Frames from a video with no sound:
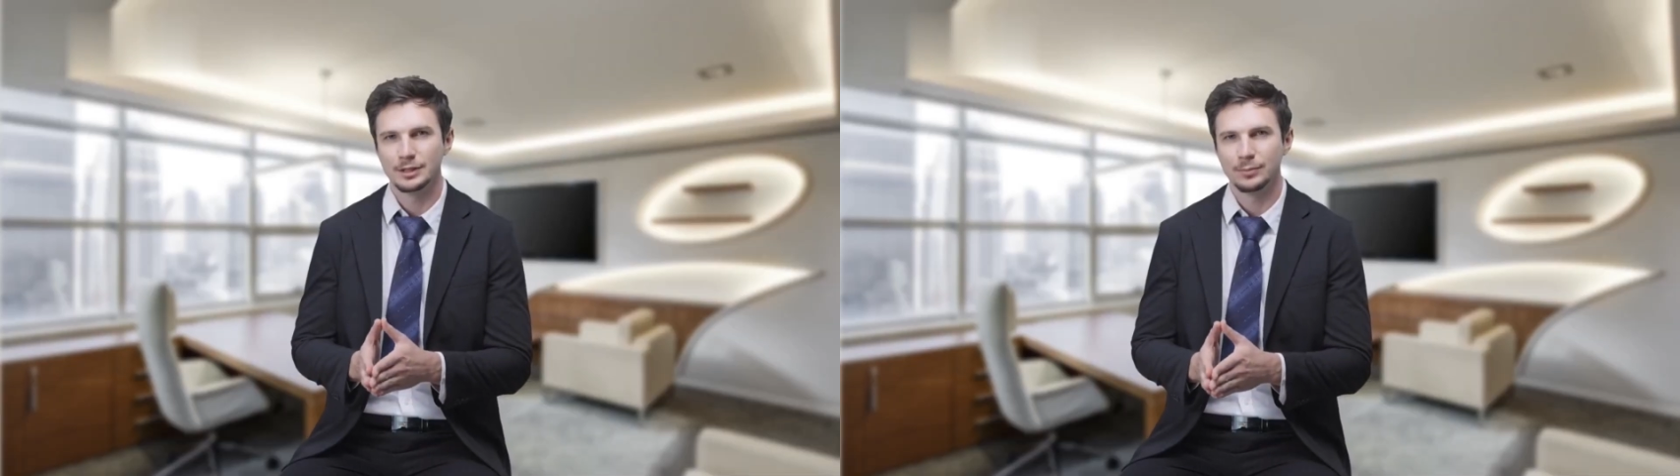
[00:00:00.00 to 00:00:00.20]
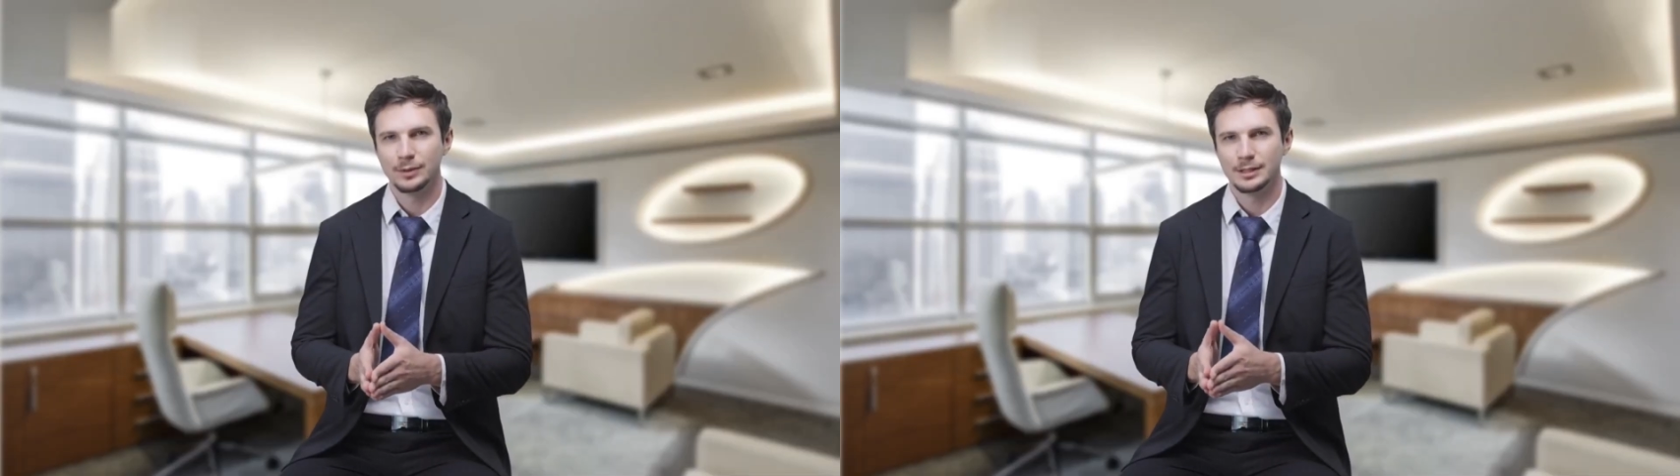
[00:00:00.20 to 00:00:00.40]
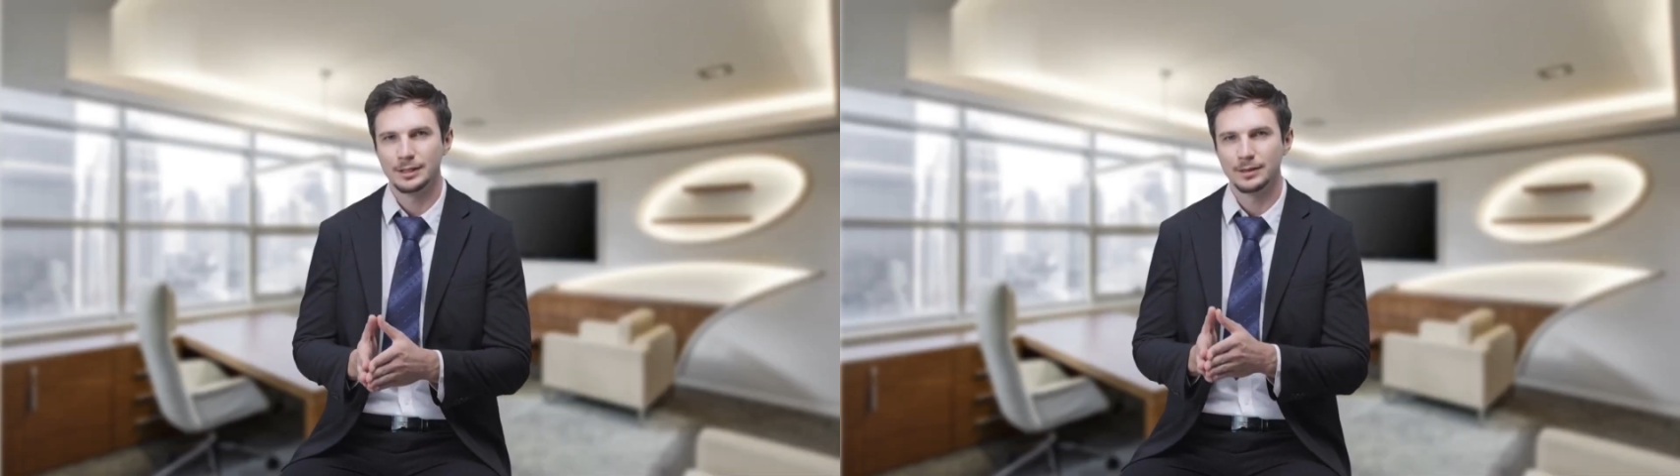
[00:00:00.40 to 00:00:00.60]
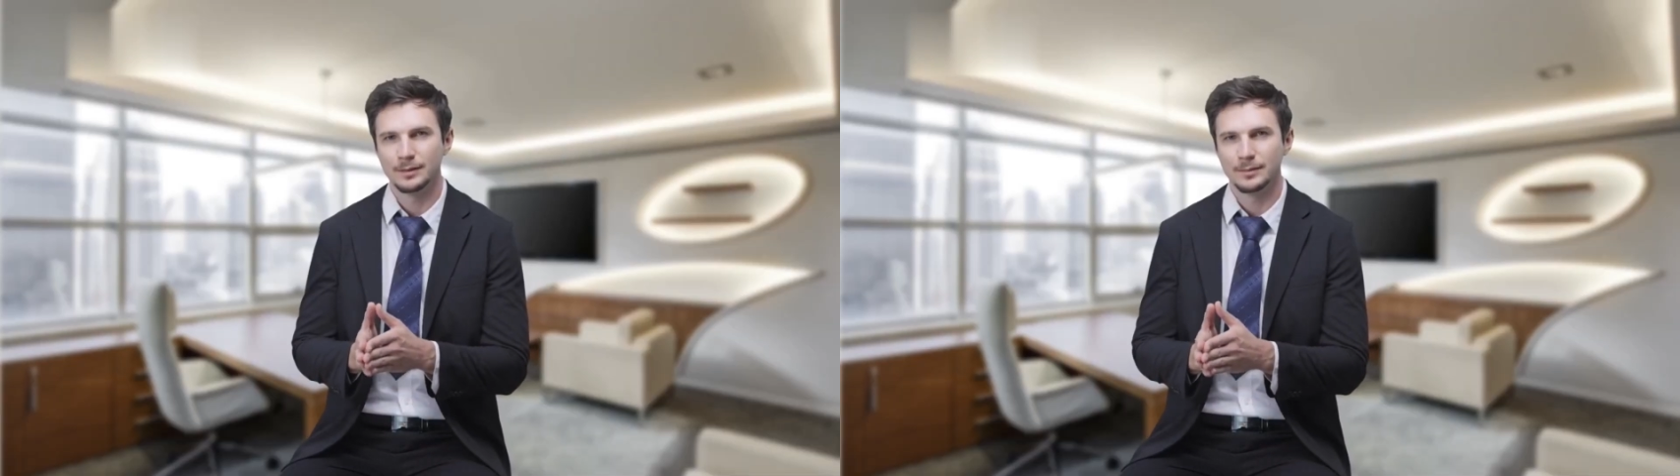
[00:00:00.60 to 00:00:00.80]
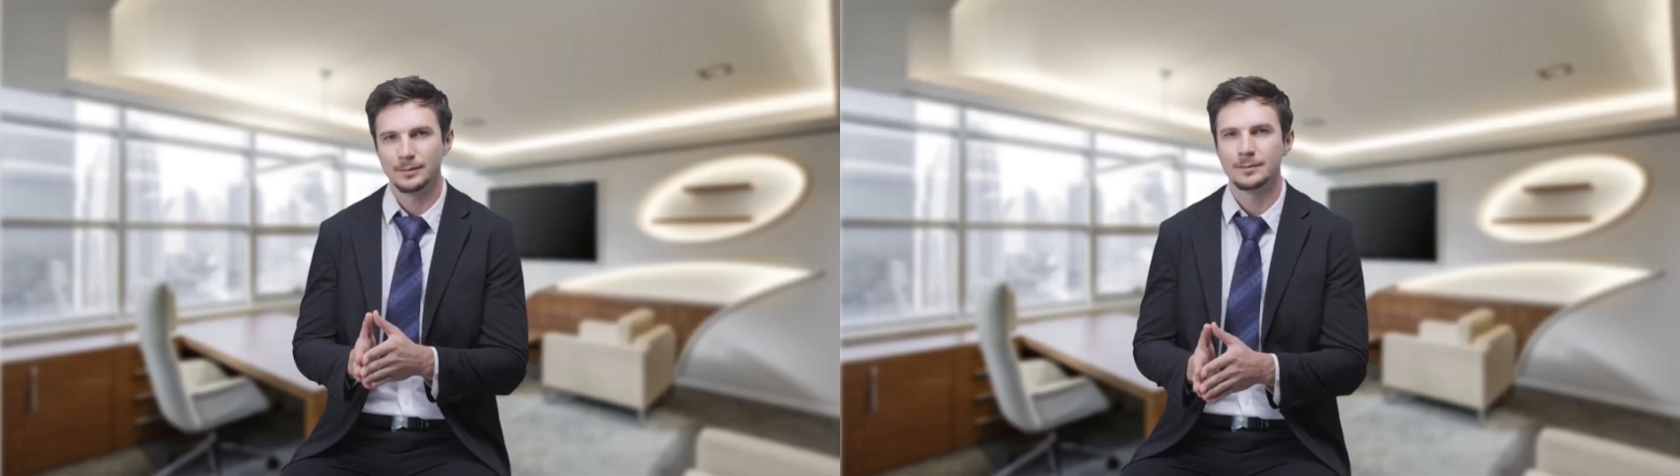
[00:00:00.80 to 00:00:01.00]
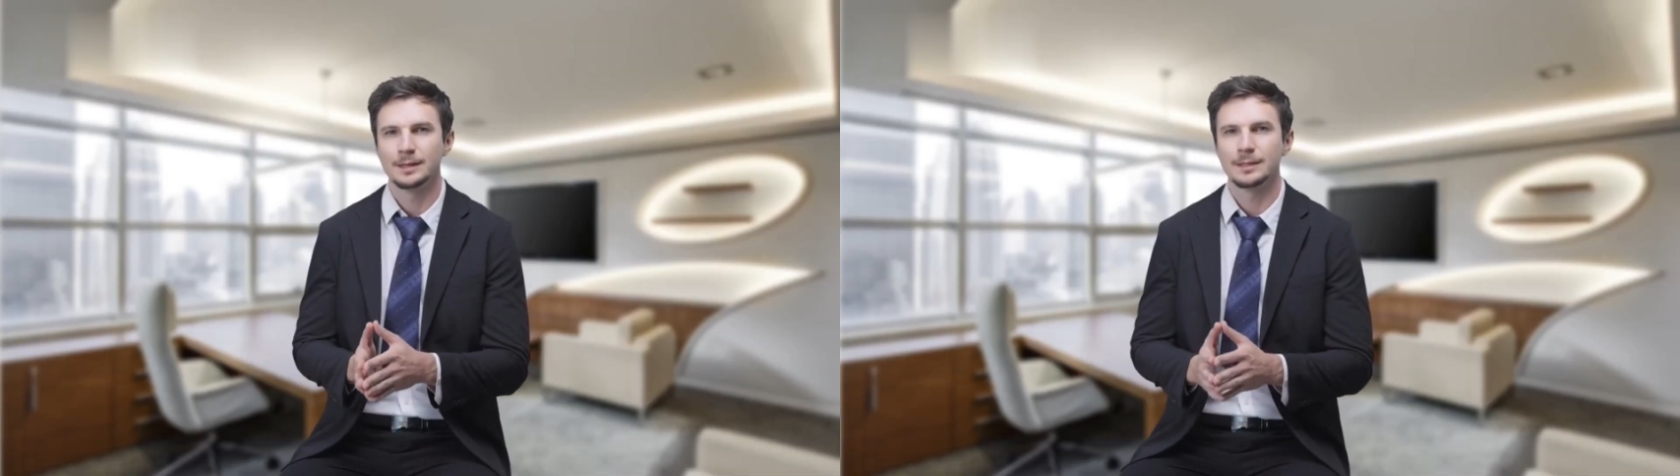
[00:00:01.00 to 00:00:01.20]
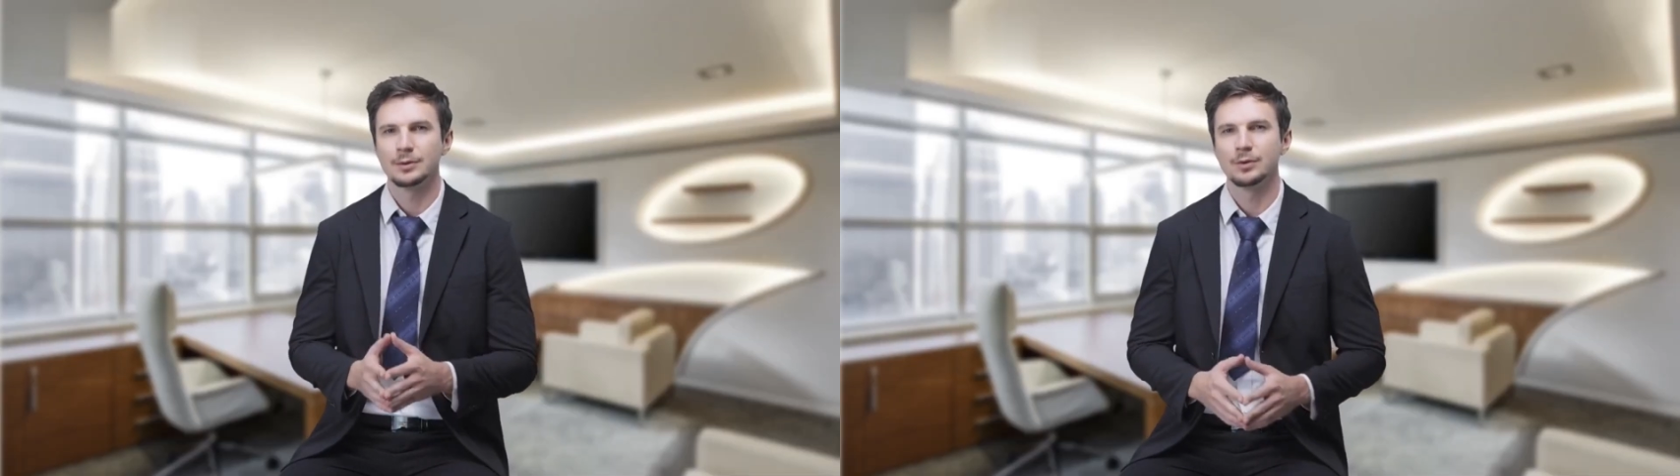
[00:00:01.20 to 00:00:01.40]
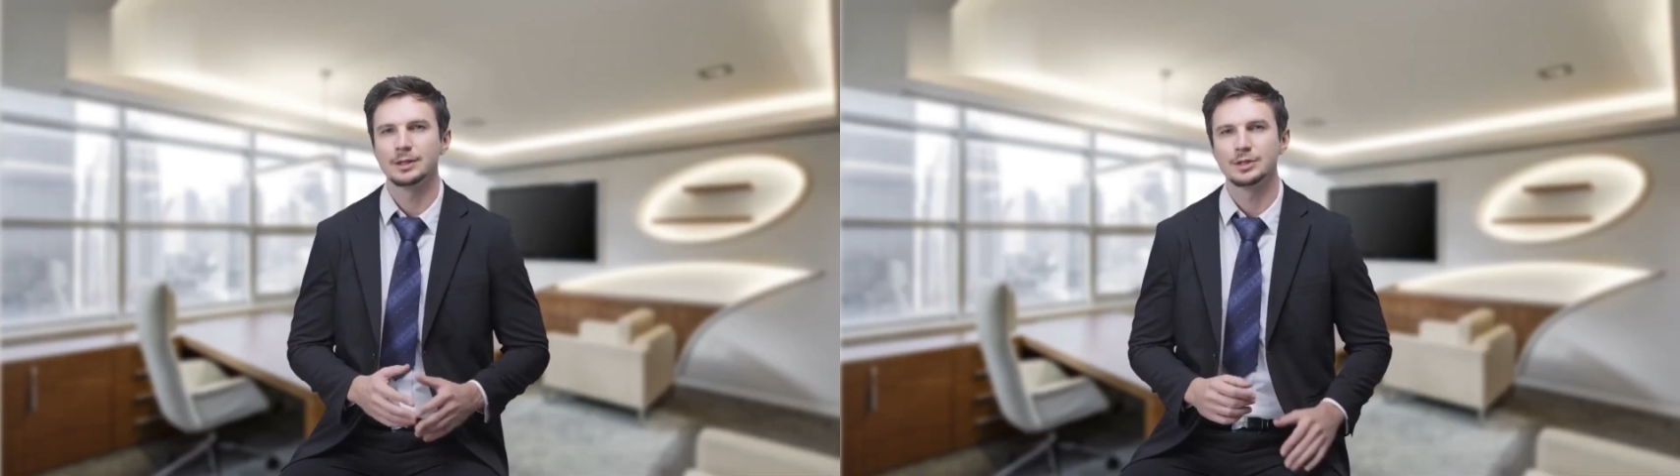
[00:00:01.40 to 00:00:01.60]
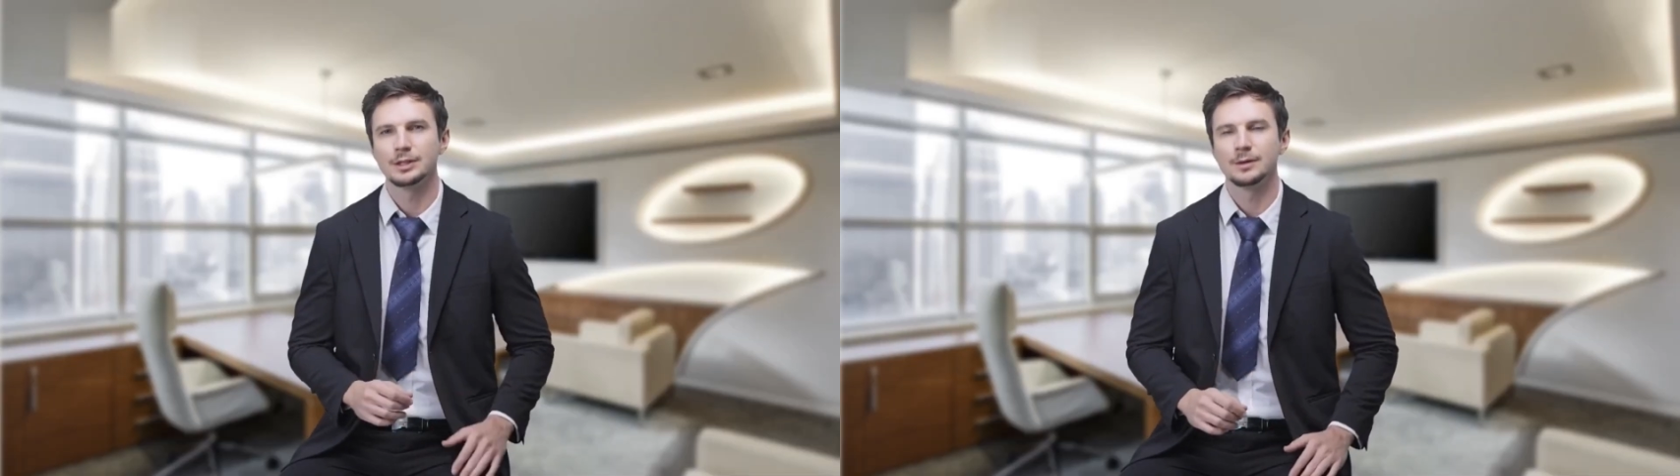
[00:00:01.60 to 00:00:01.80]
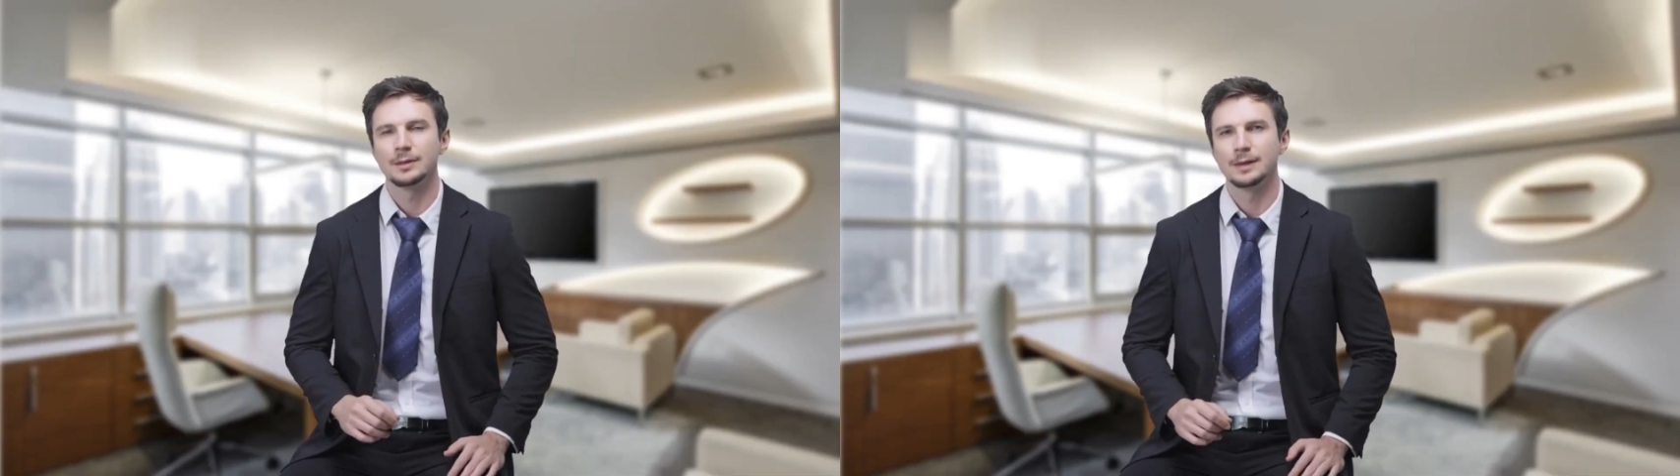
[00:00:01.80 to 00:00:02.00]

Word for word: concepts, diverse subjects,